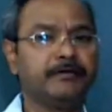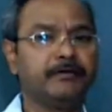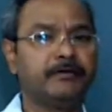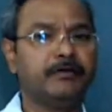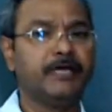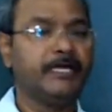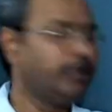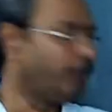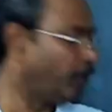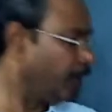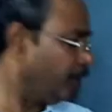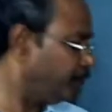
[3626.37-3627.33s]
In the
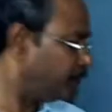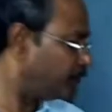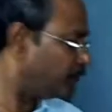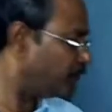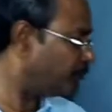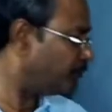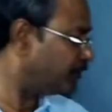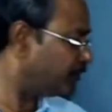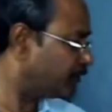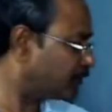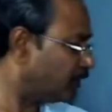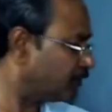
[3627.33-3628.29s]
modern picture form, this is
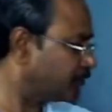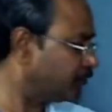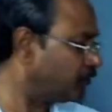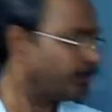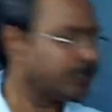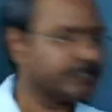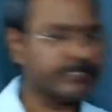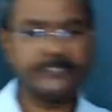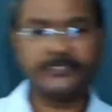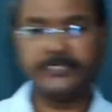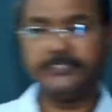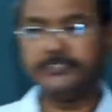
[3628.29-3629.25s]
cos 0 plus I sin
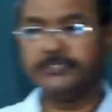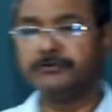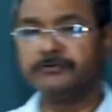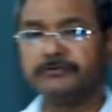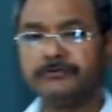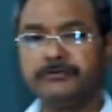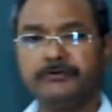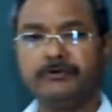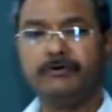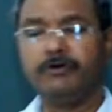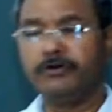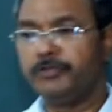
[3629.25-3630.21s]
0 whole to
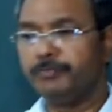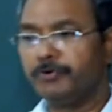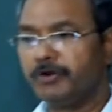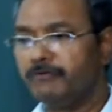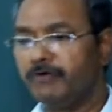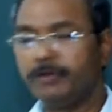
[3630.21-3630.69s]
the power of 1 by